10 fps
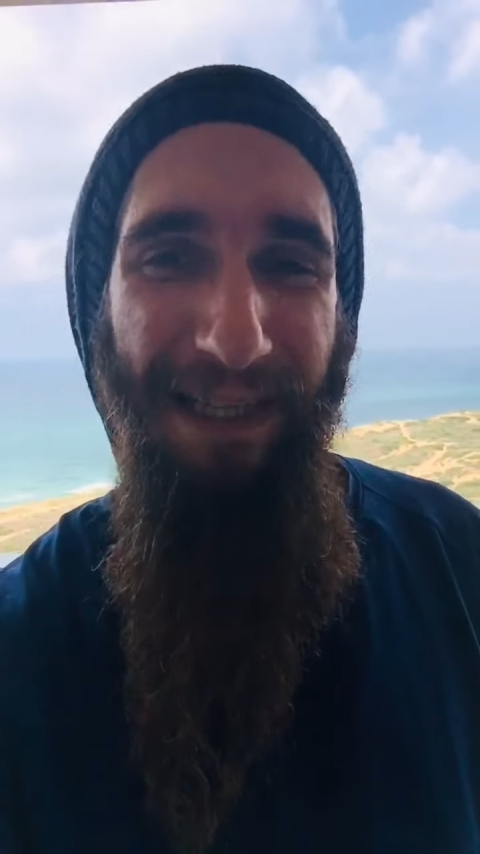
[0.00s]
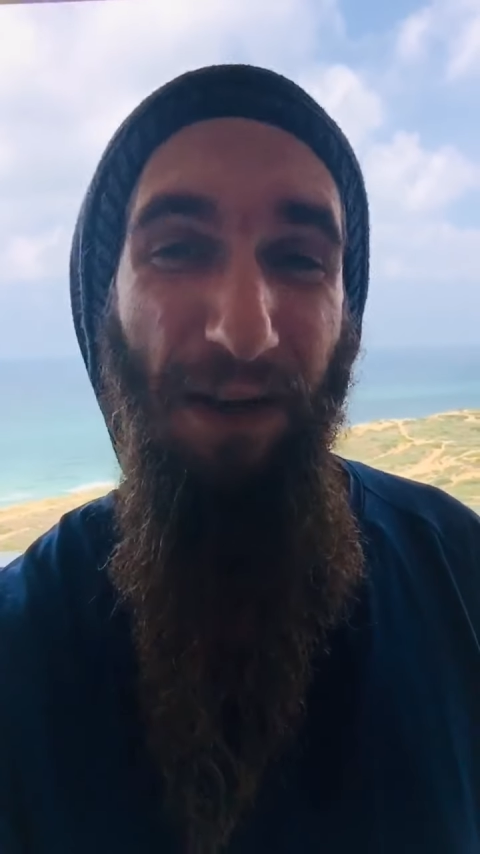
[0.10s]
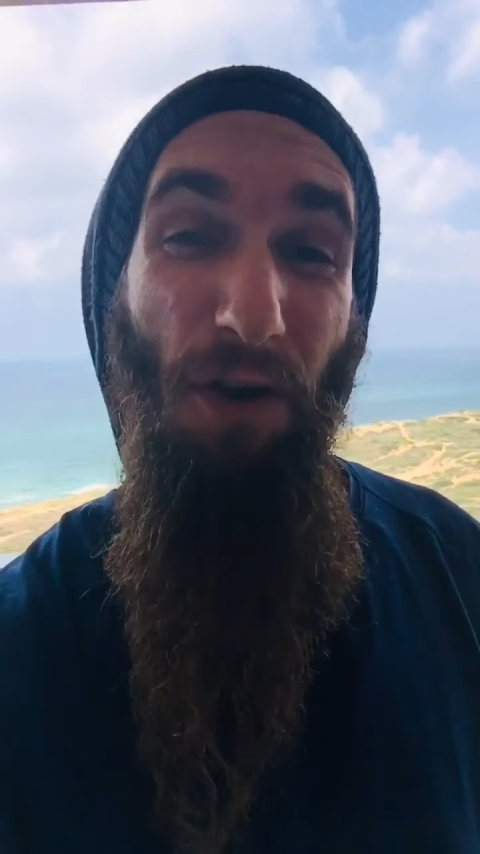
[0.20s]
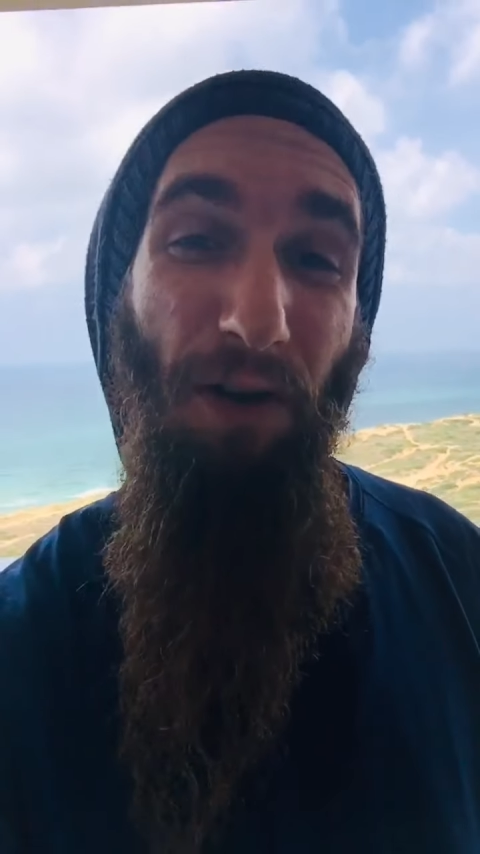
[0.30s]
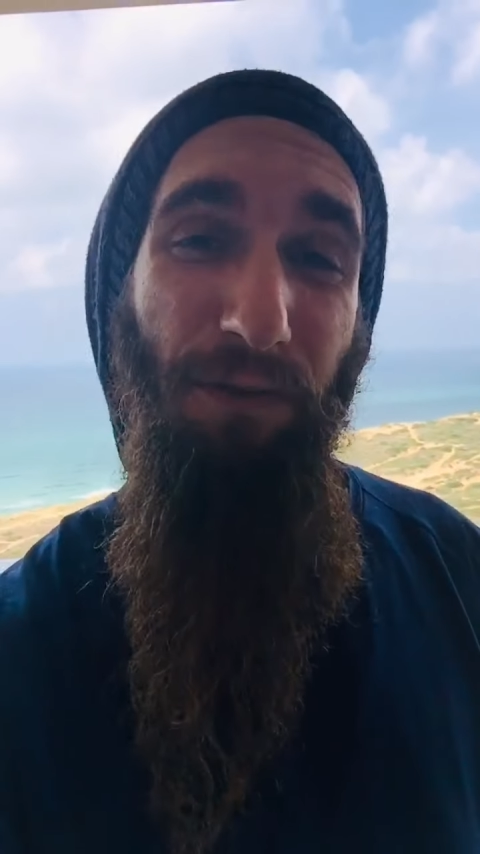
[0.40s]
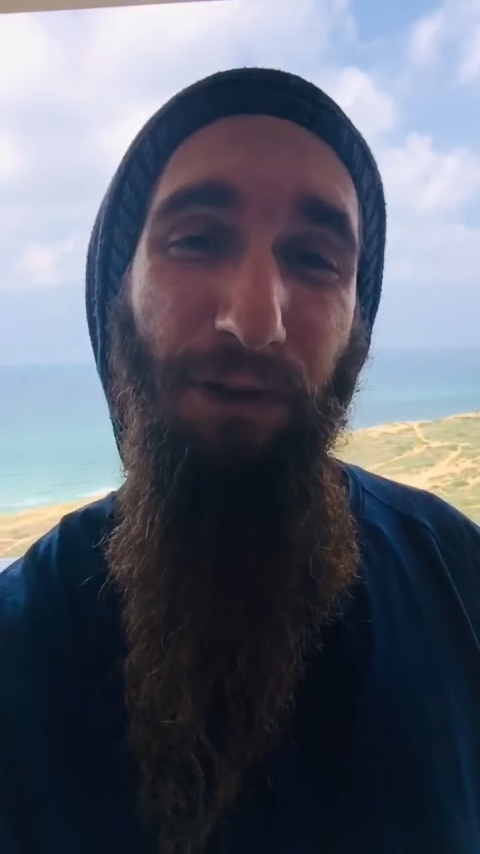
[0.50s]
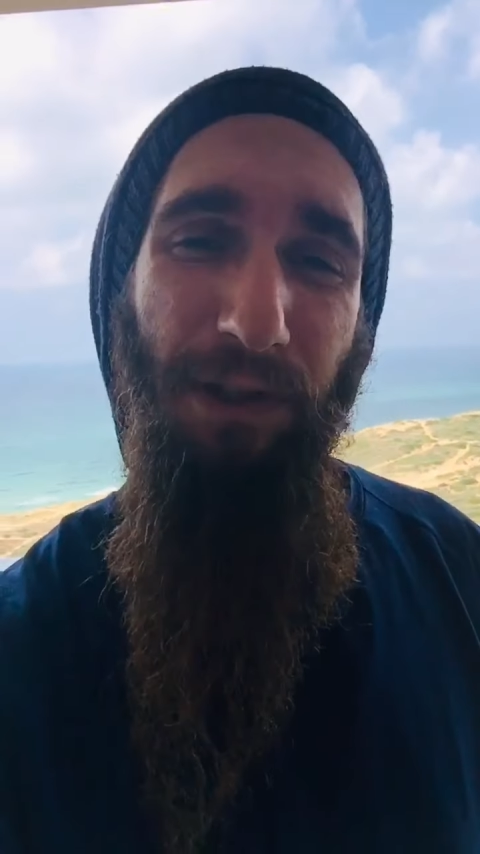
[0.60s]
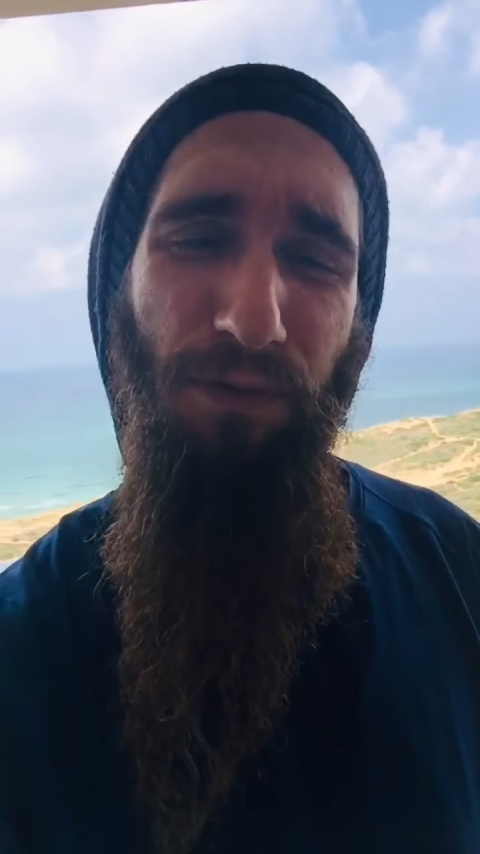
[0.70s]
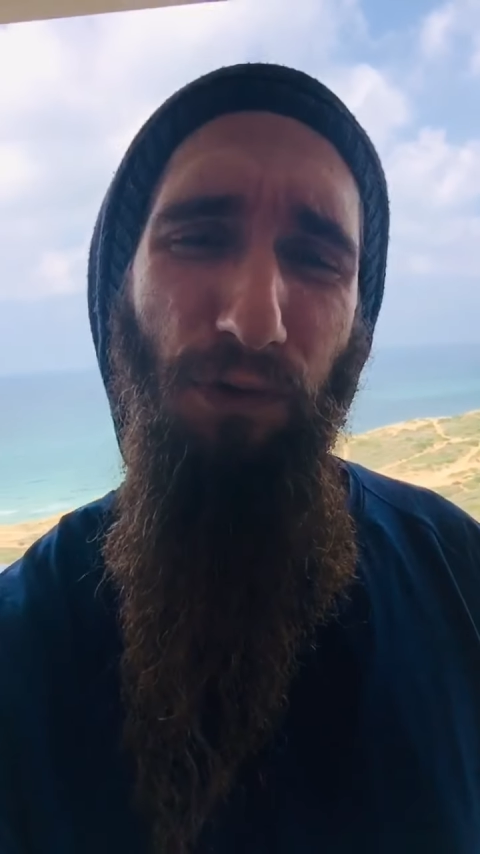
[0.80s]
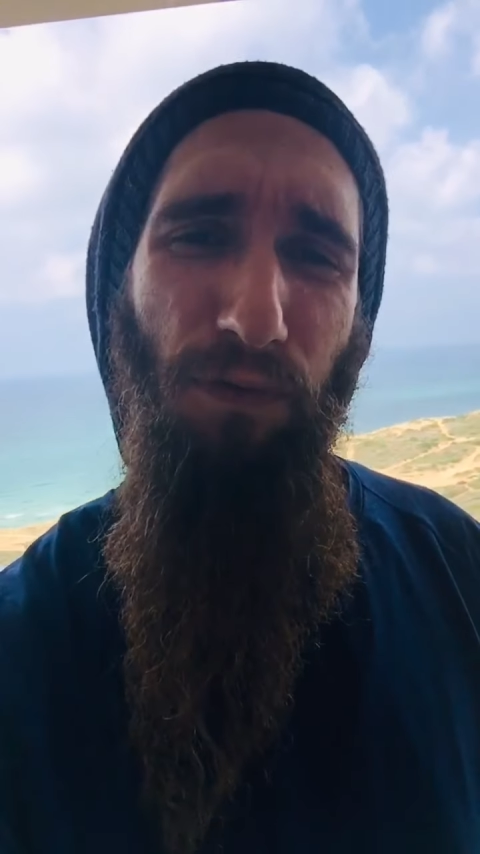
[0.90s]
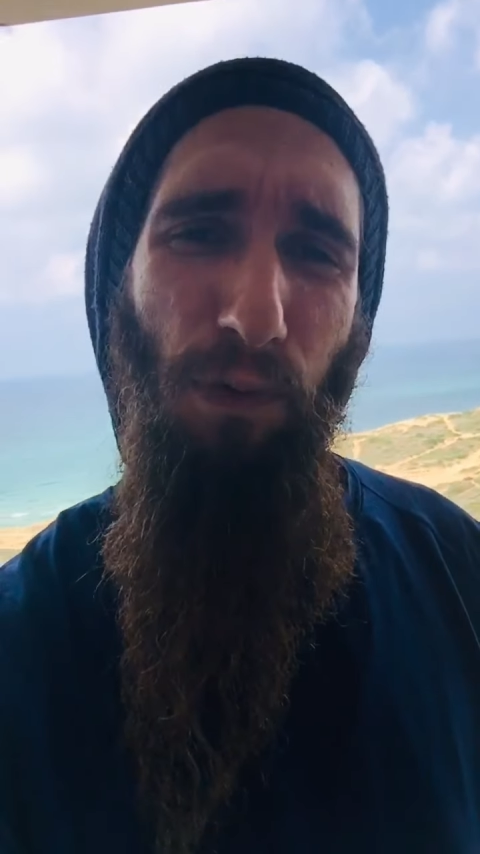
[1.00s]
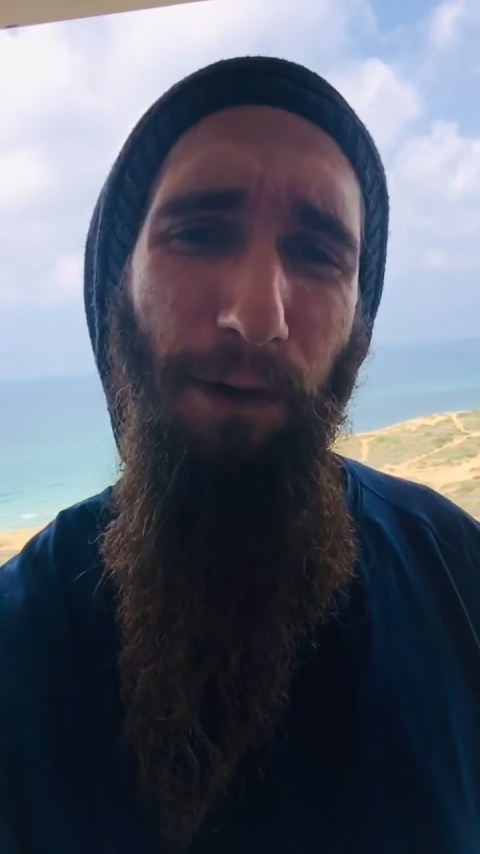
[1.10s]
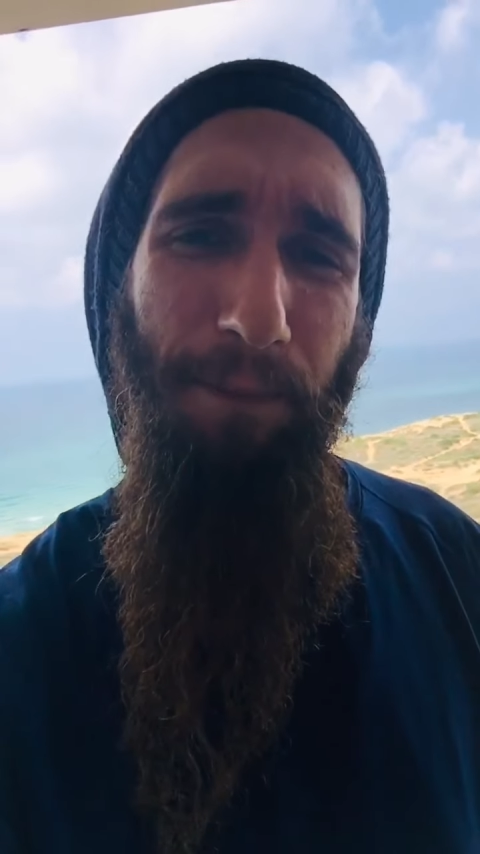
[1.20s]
cannot forgive you for.